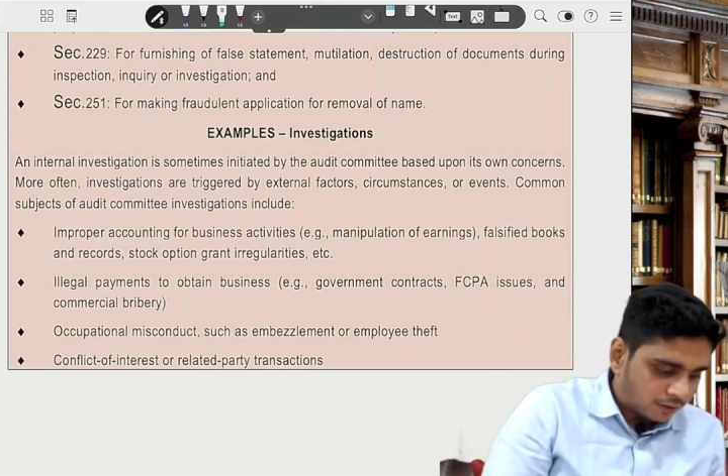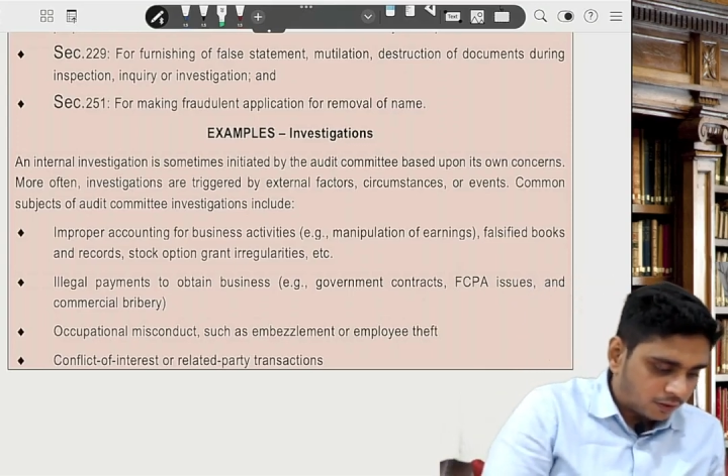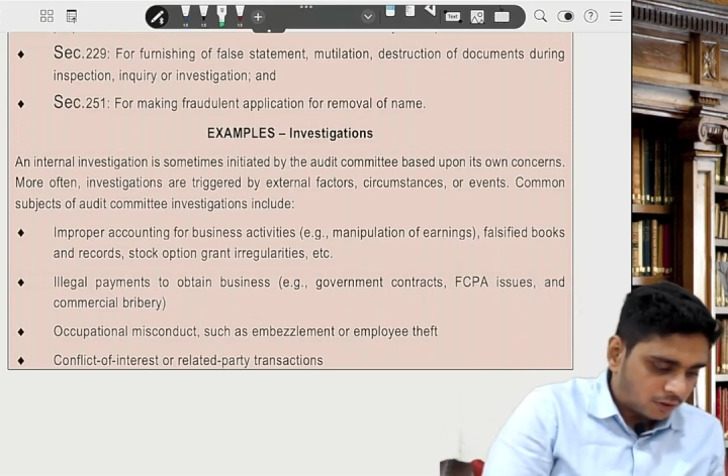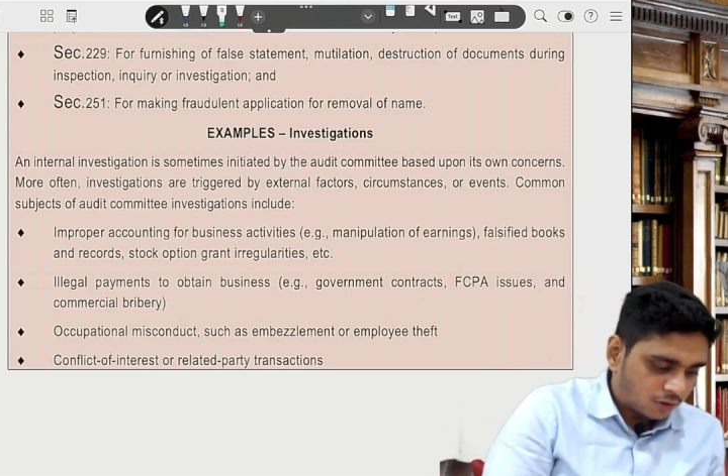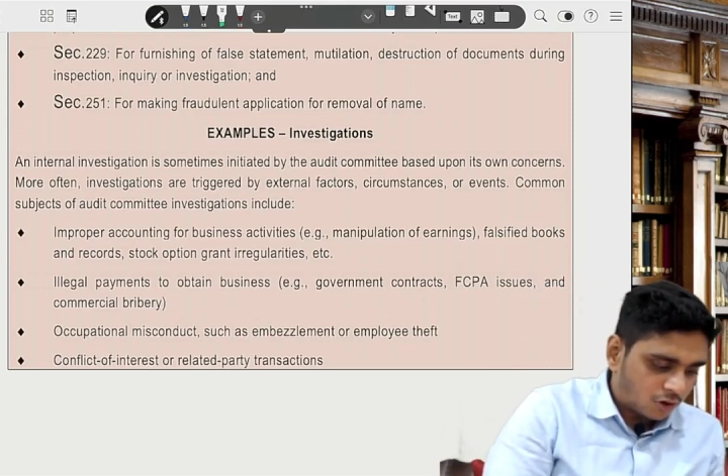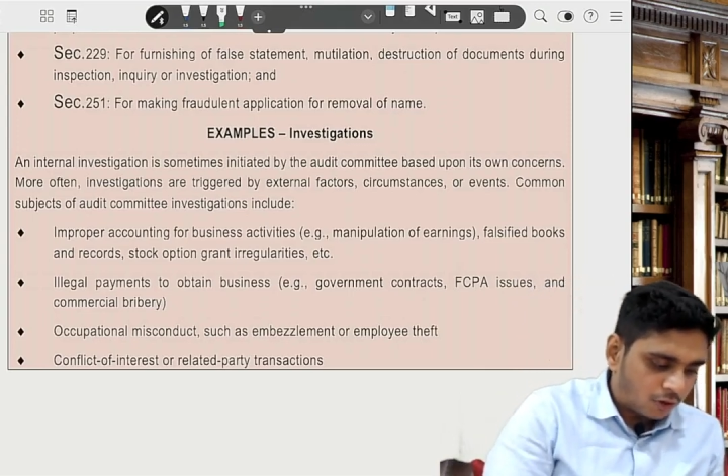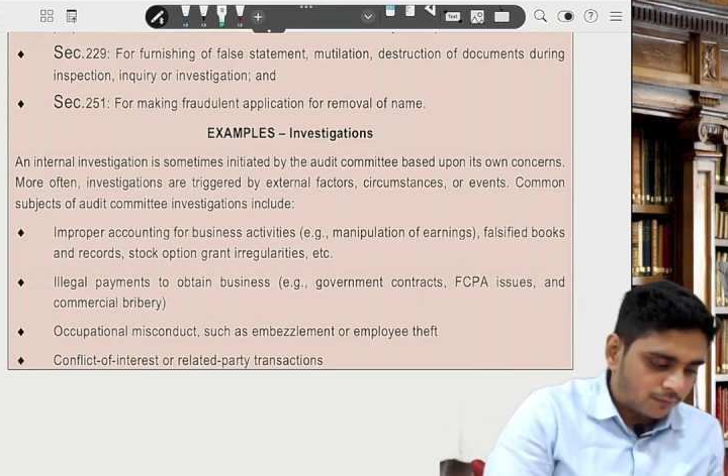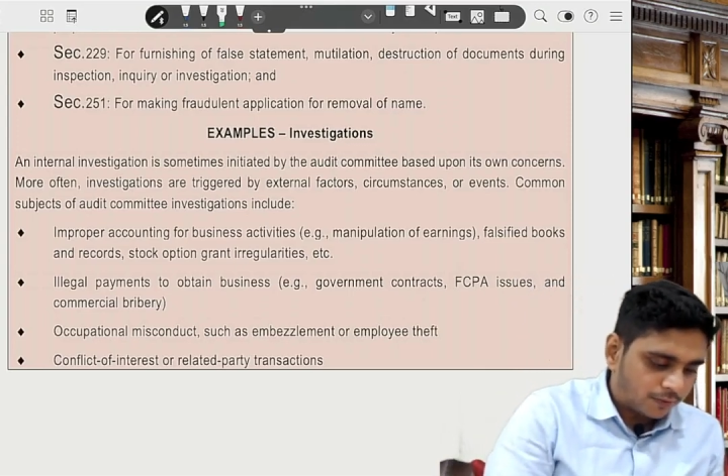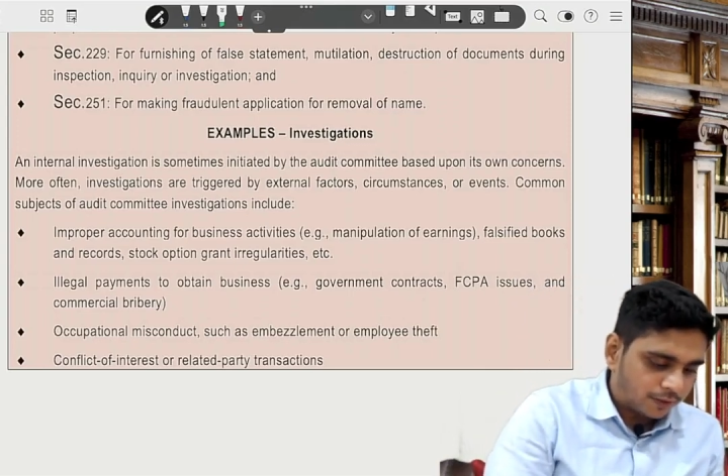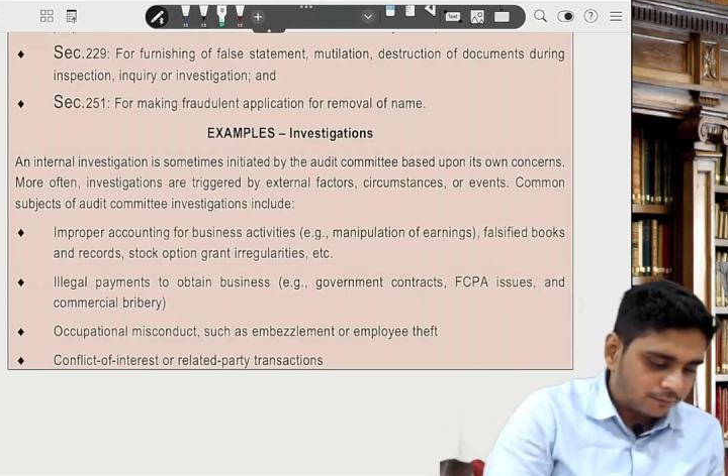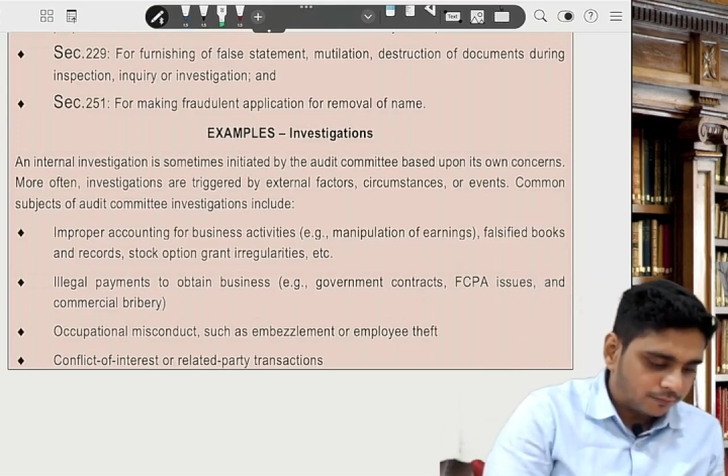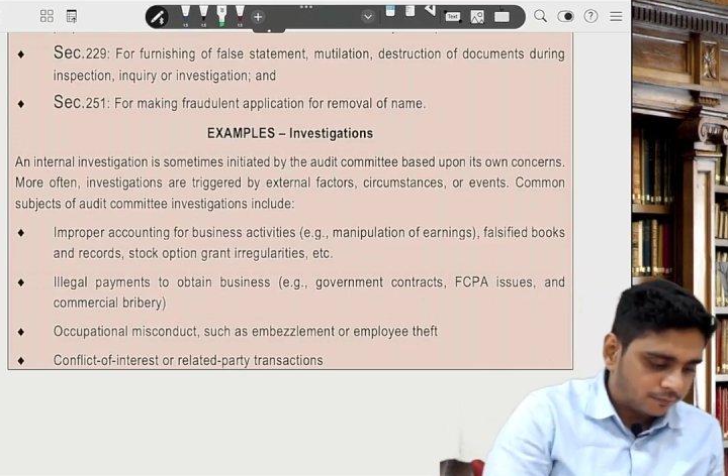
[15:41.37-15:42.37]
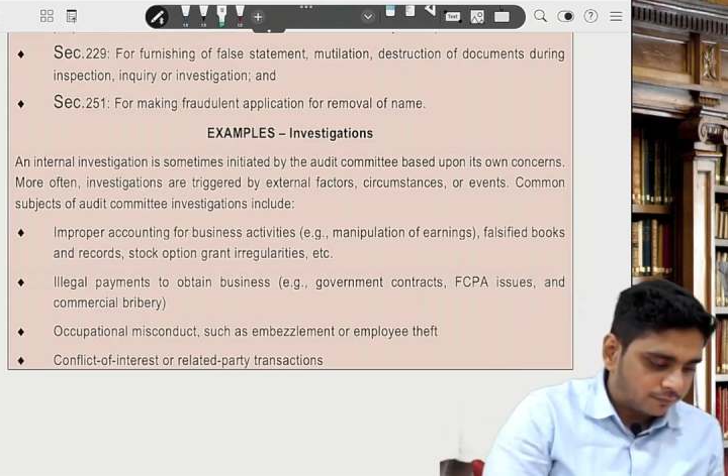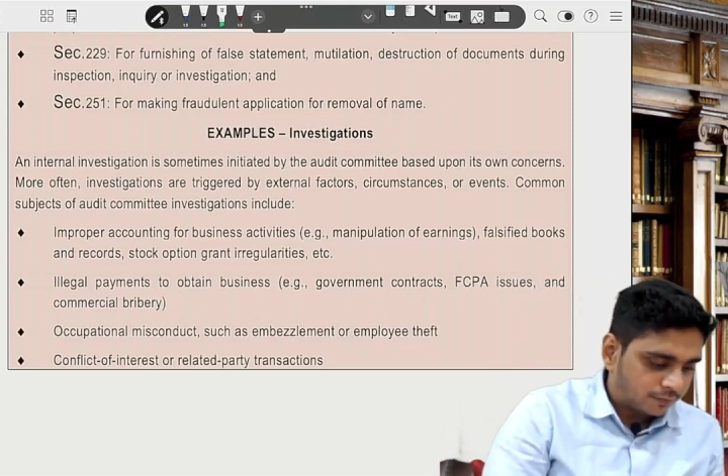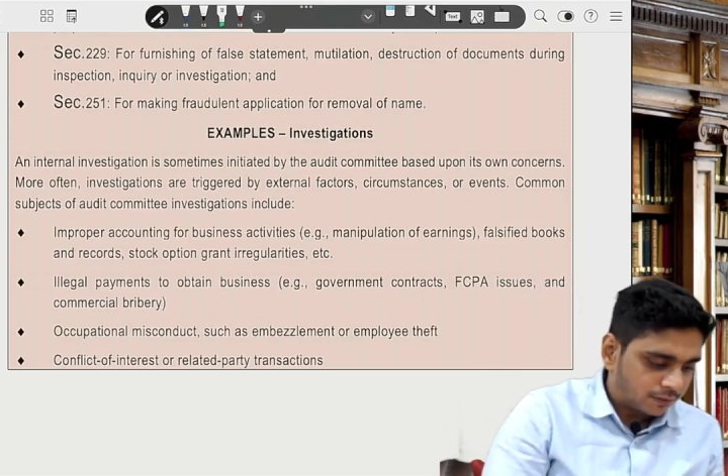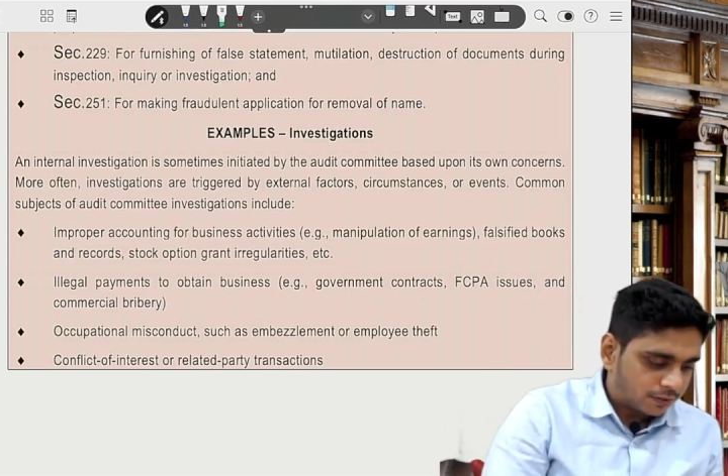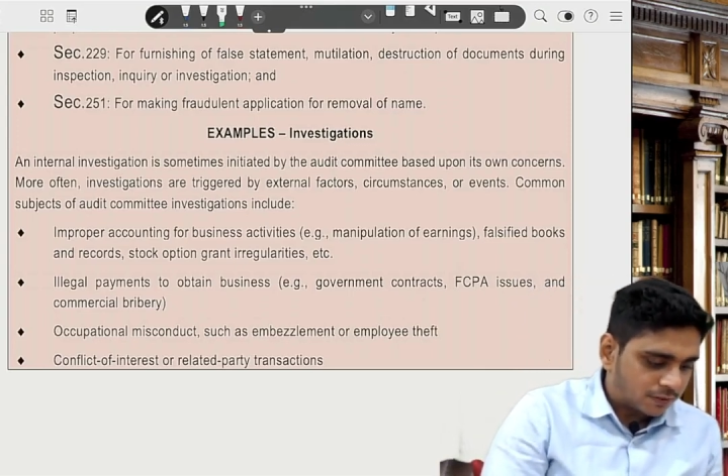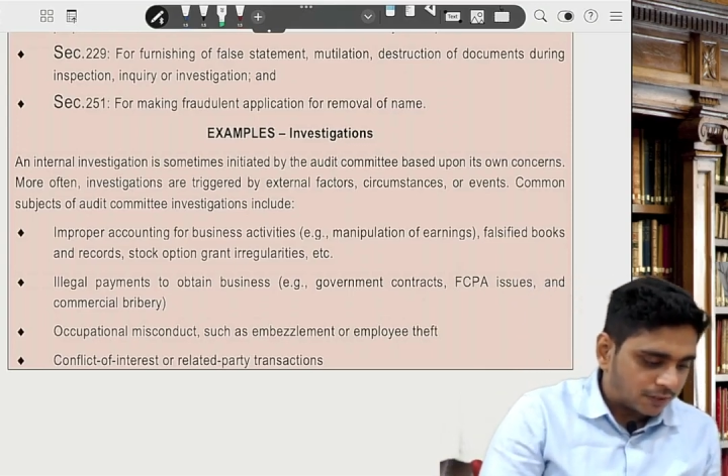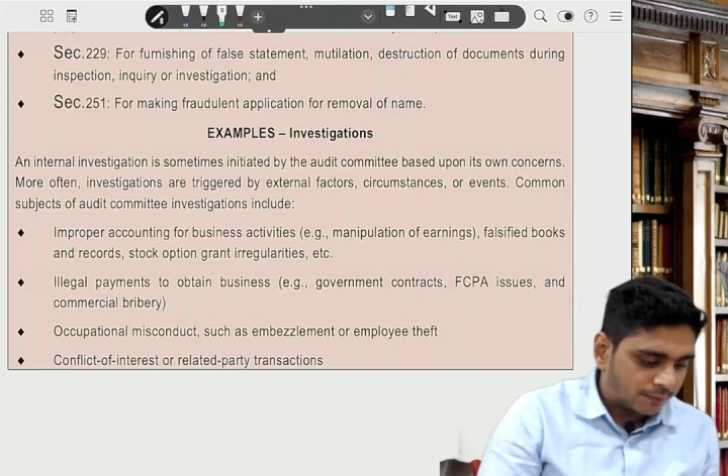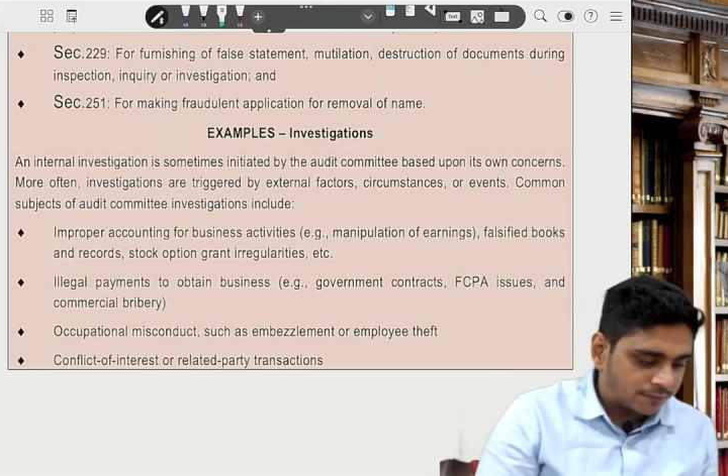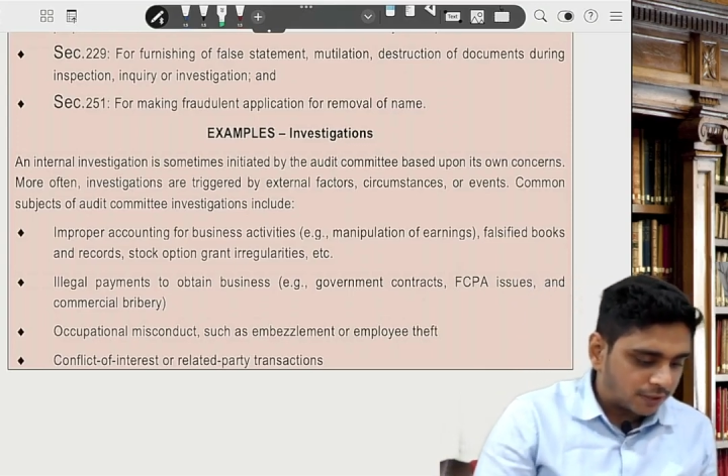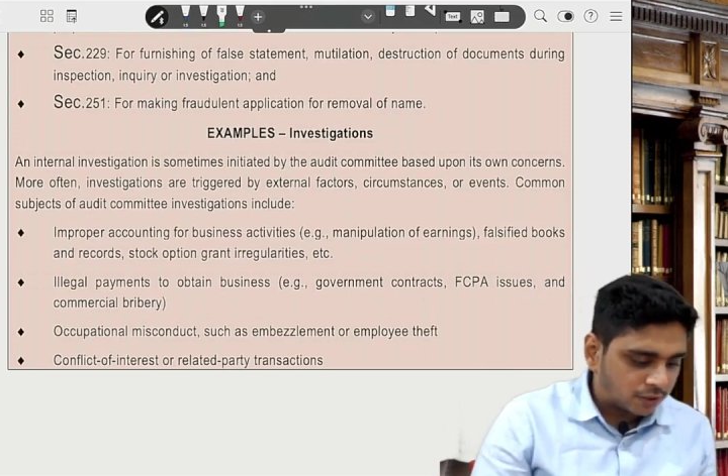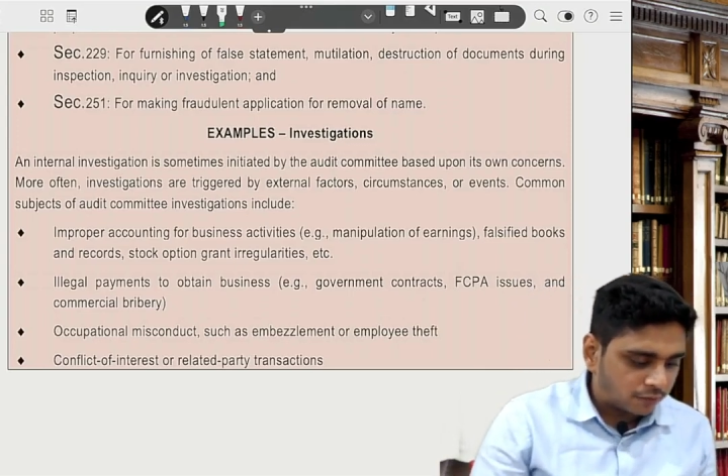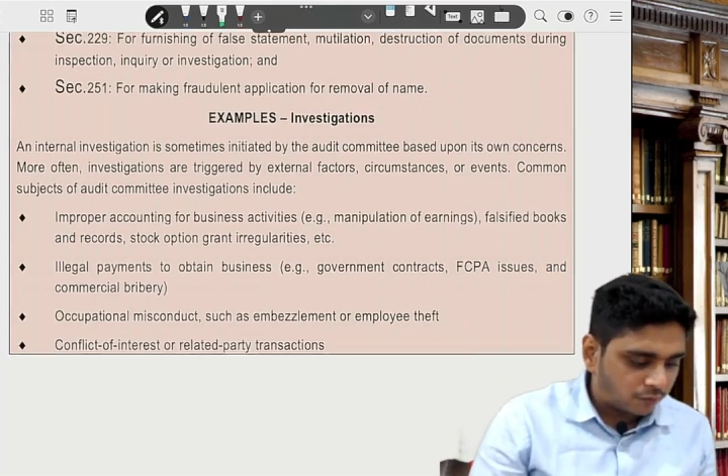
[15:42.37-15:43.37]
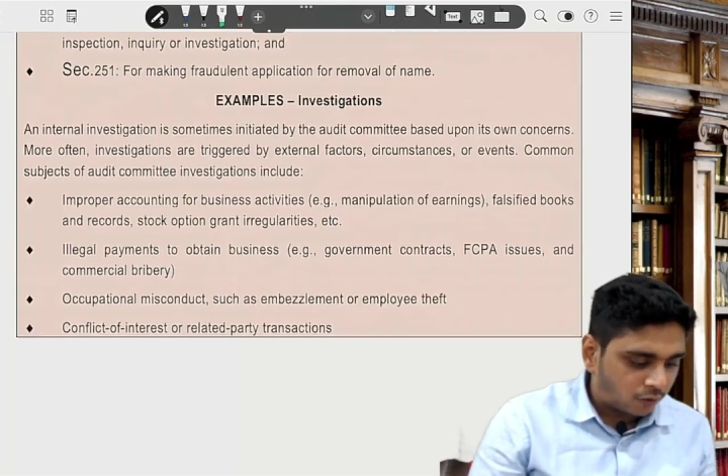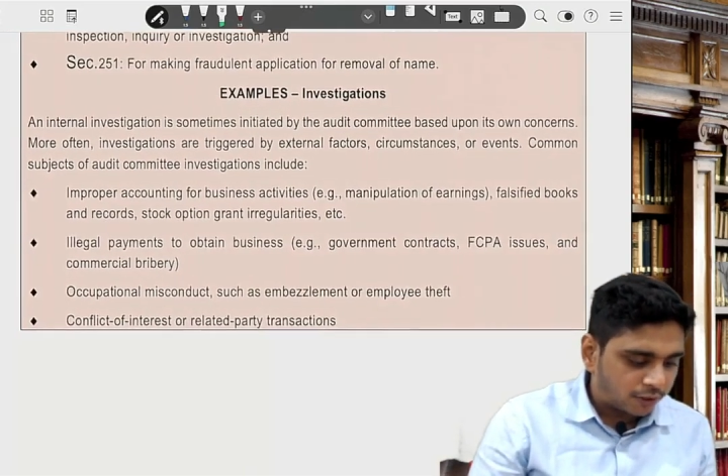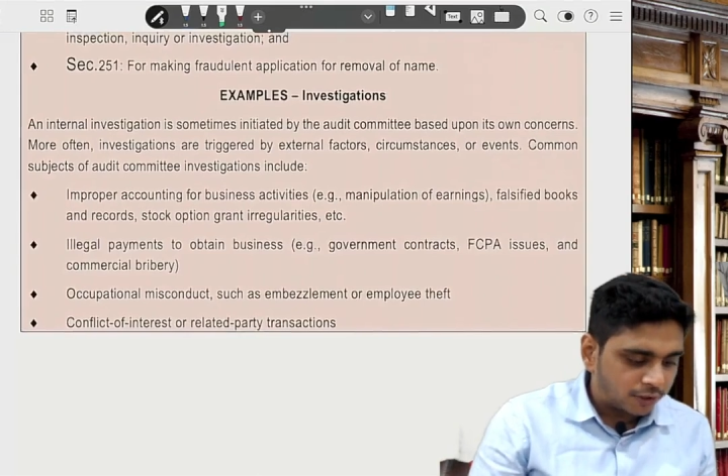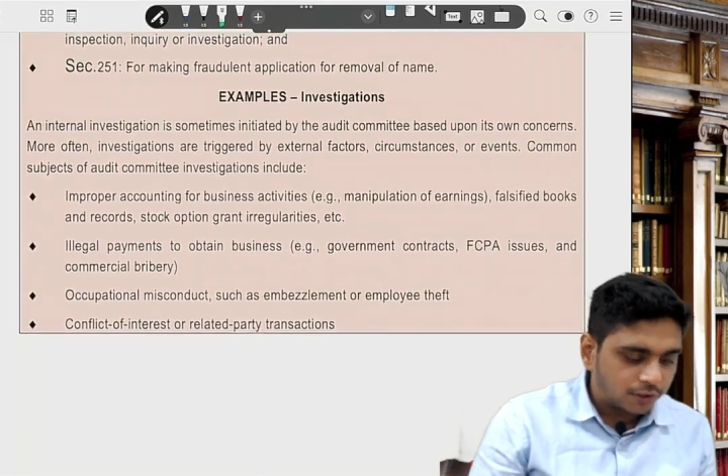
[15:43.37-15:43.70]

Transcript: Now common subjects of audit